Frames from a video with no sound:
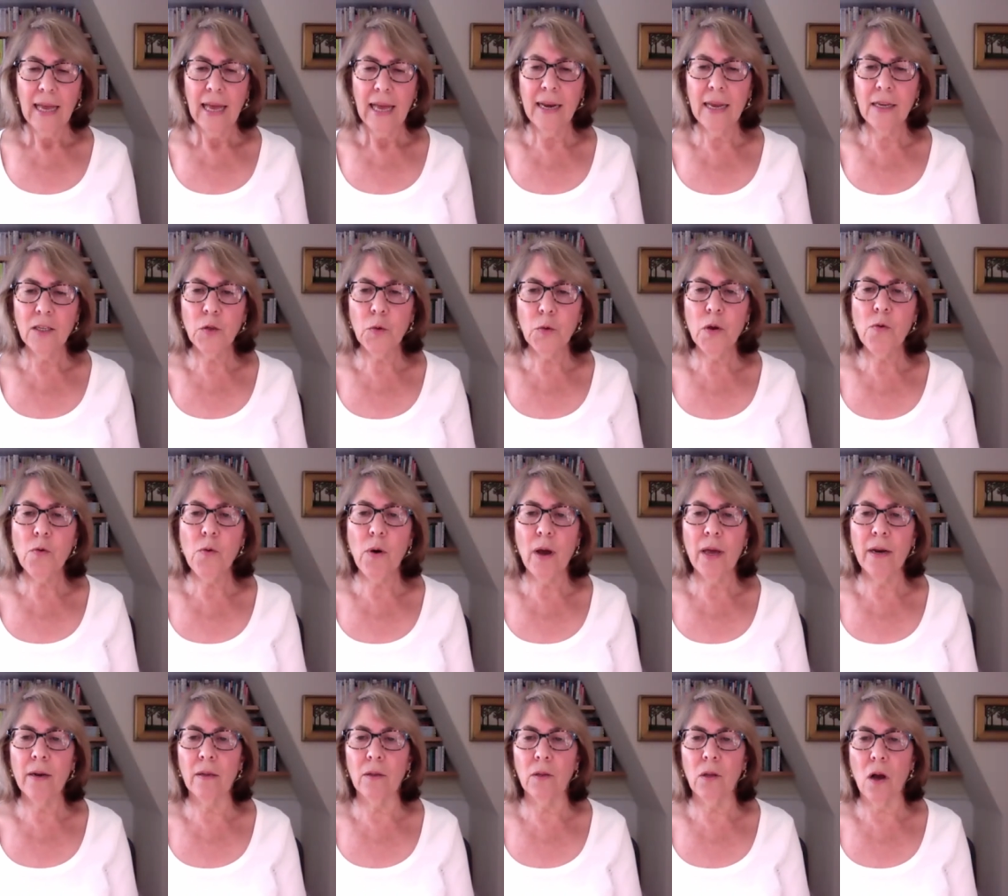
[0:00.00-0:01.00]
as we
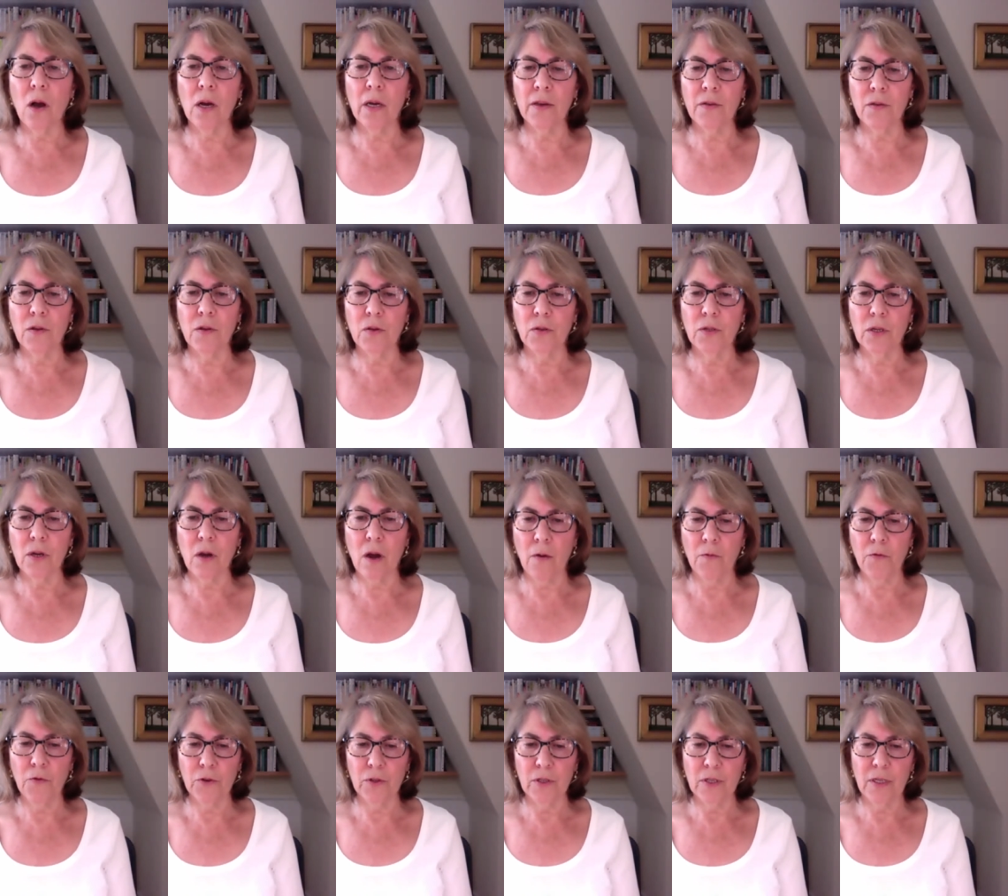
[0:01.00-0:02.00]
went along in those
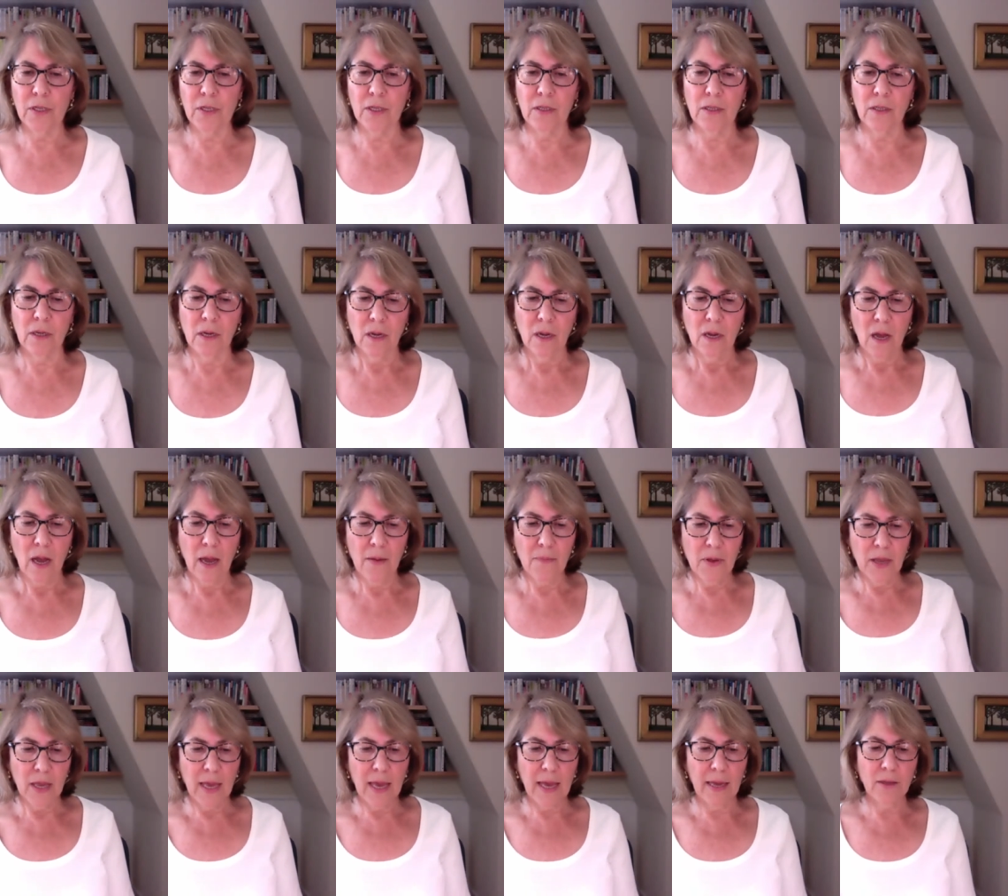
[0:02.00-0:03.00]
conferences, I
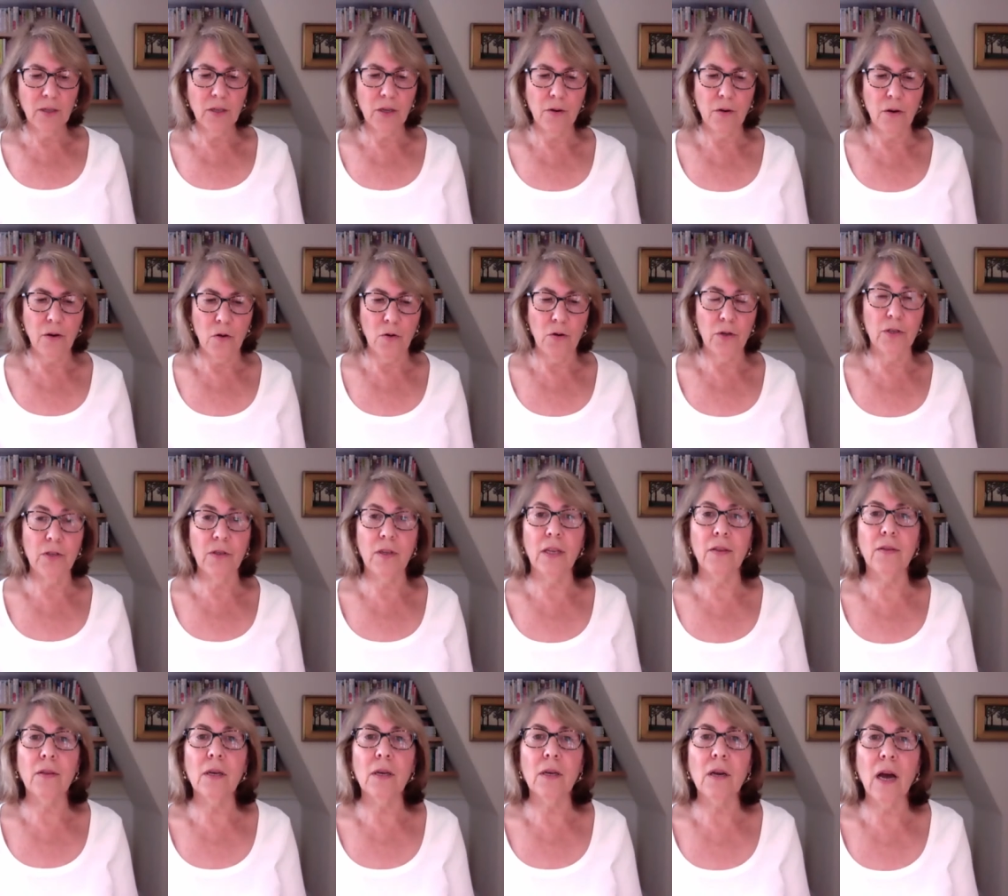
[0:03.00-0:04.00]
began to notice
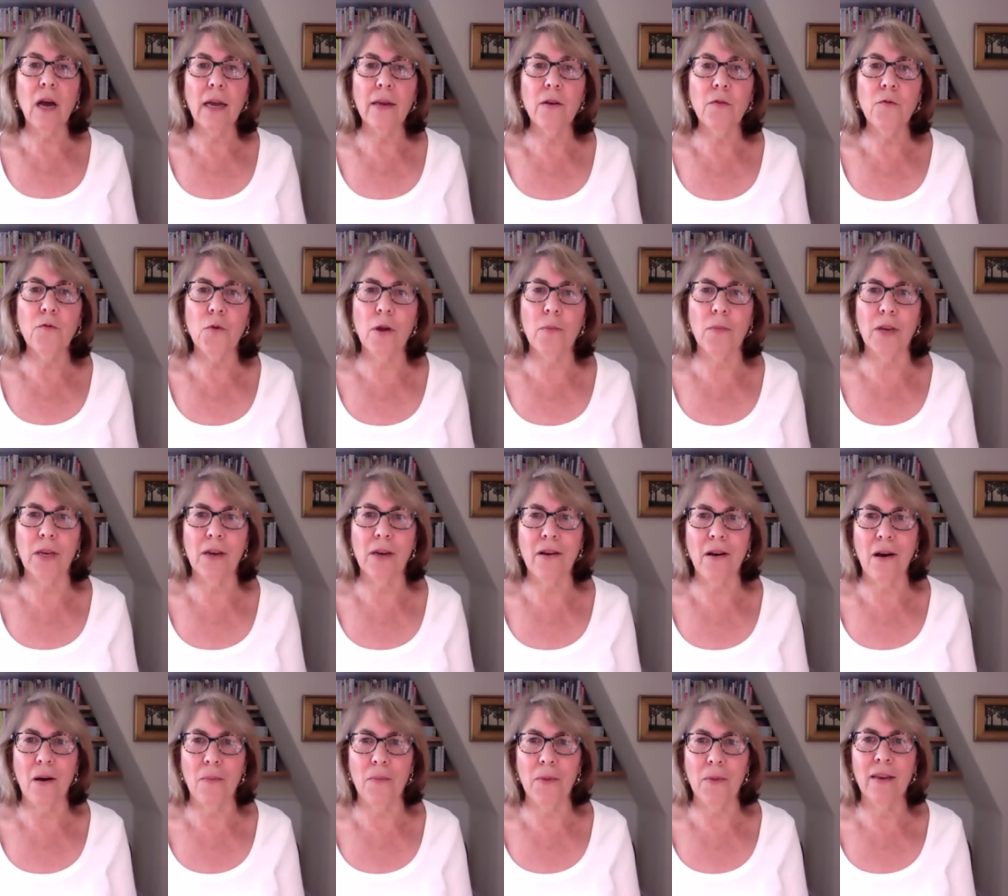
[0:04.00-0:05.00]
that the kind of women
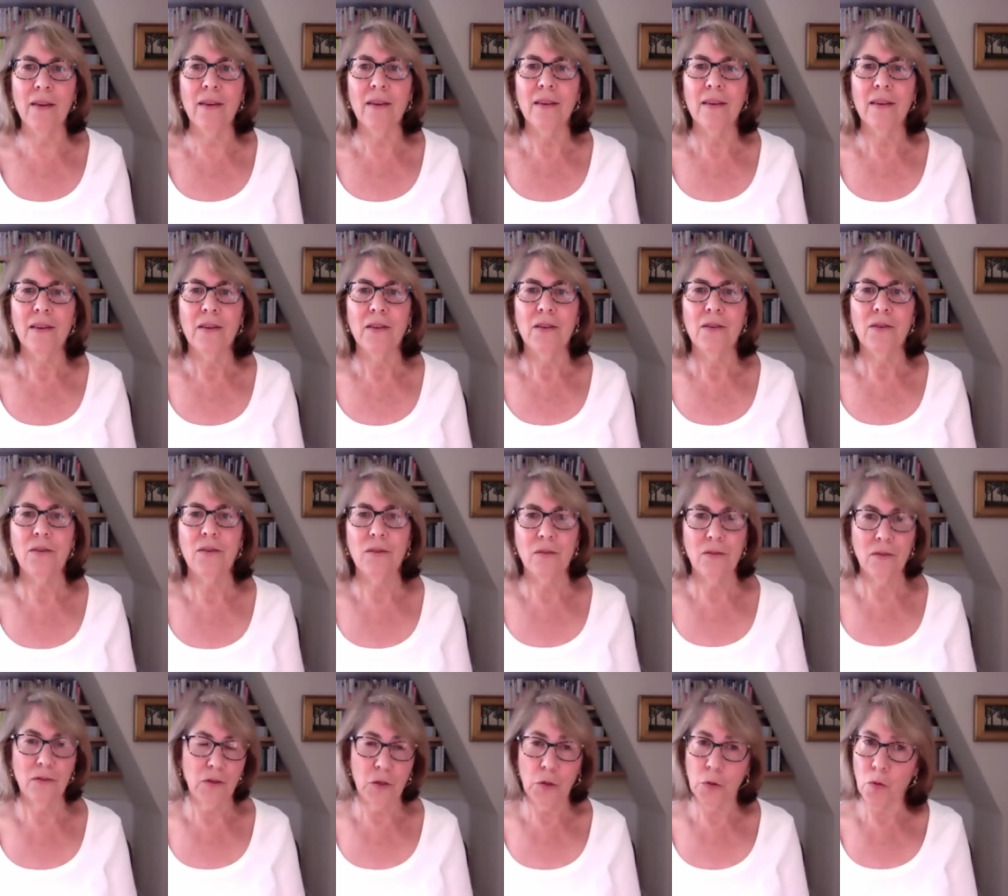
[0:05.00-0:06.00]
coming
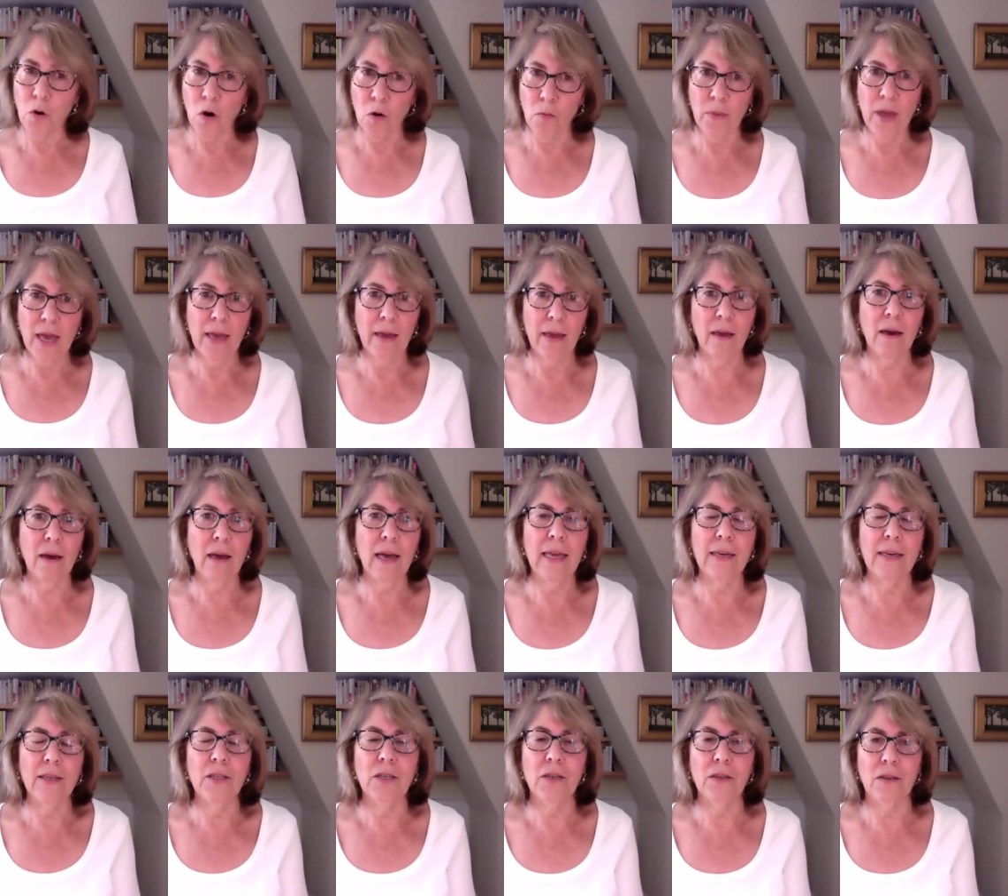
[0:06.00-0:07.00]
to Omega
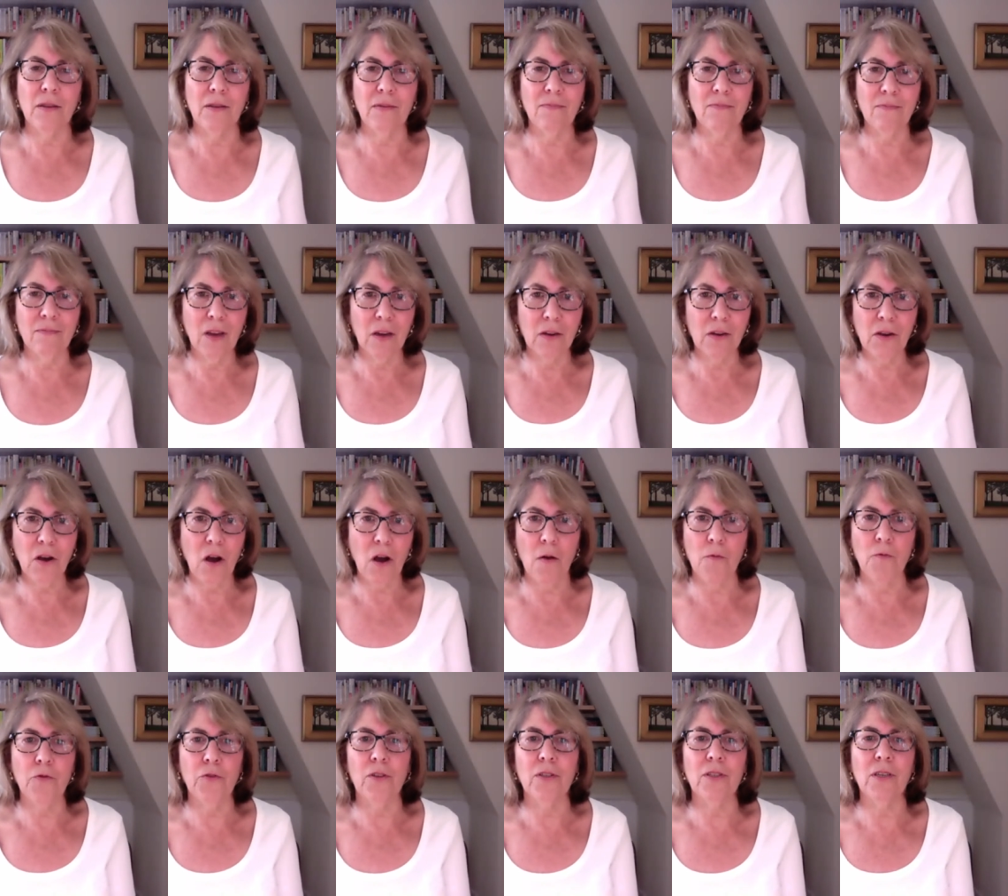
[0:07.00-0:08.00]
and to a
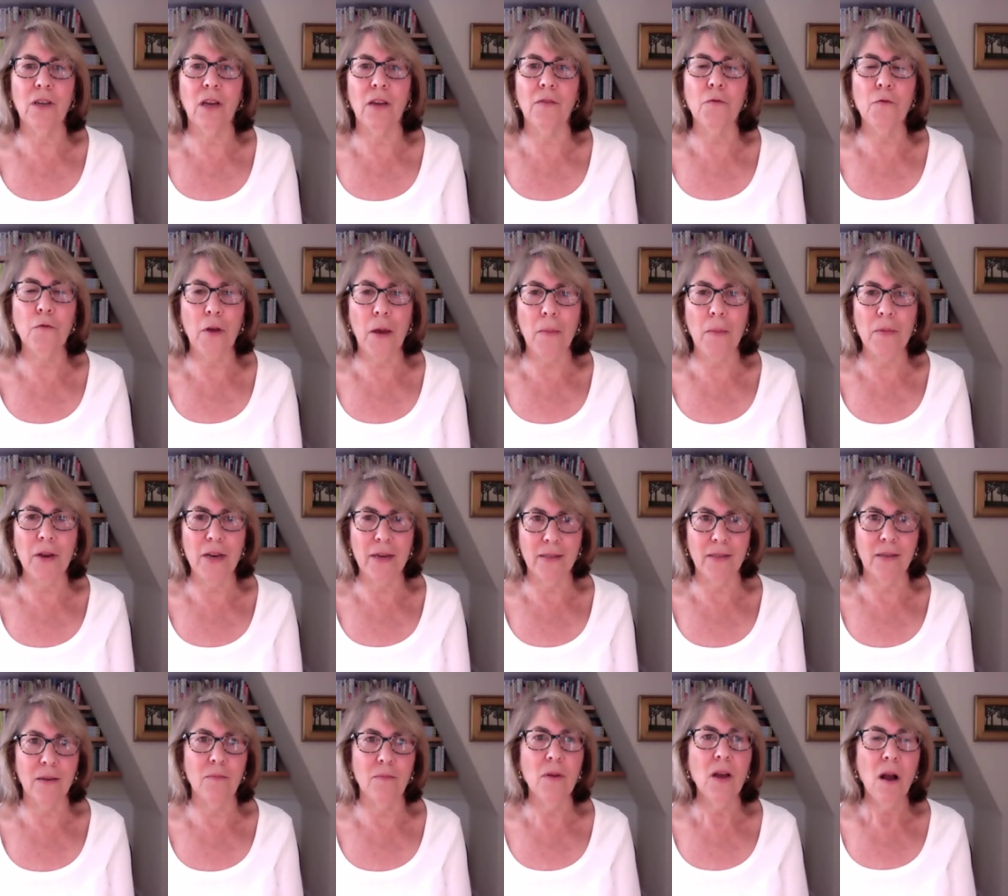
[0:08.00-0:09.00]
conference on
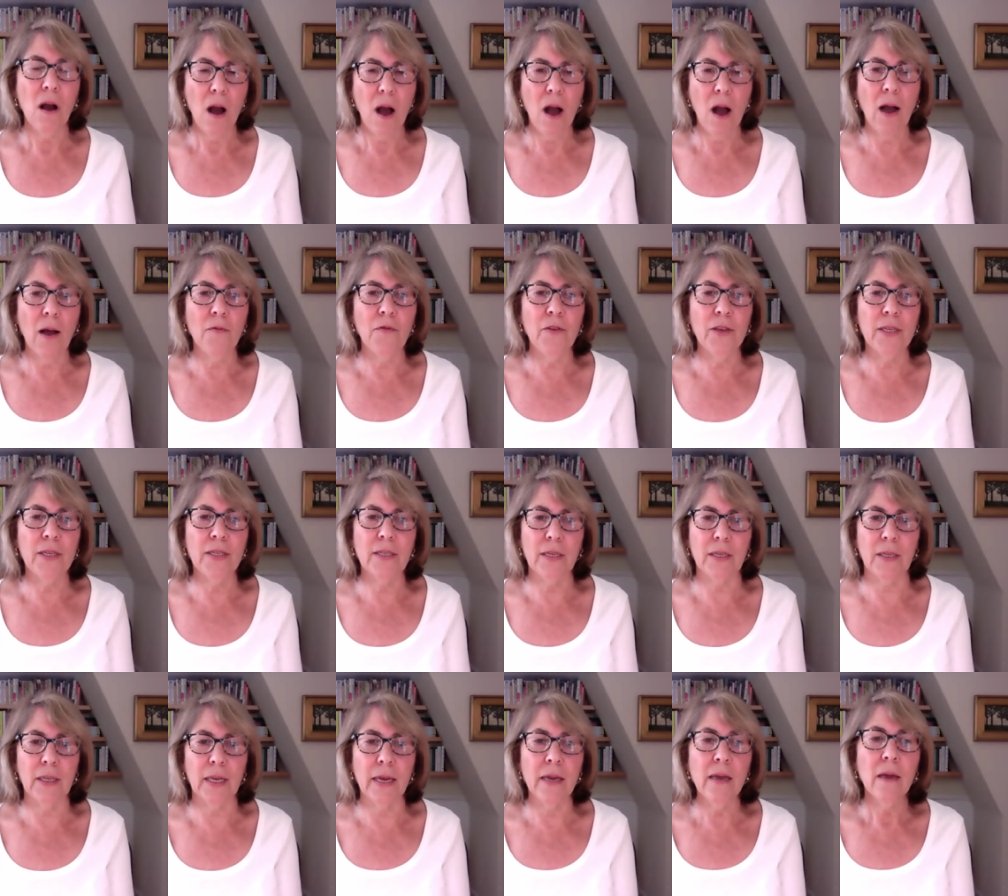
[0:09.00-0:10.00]
feminism,
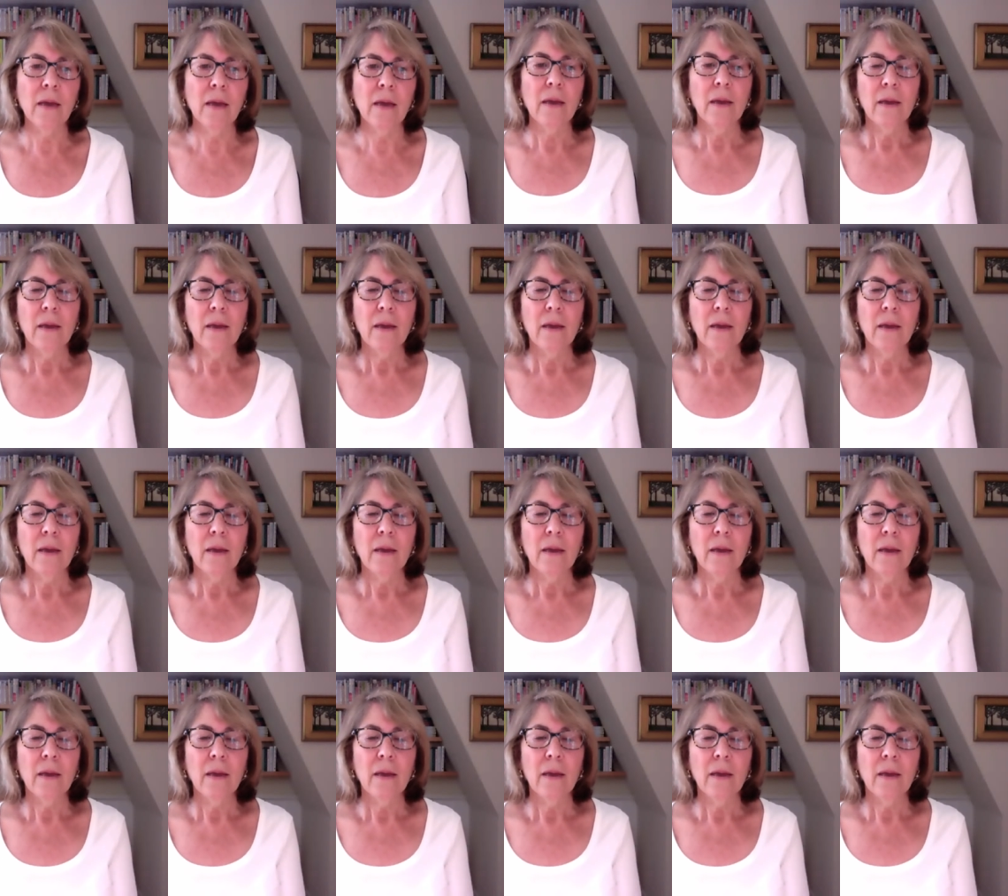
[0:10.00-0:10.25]
obviously,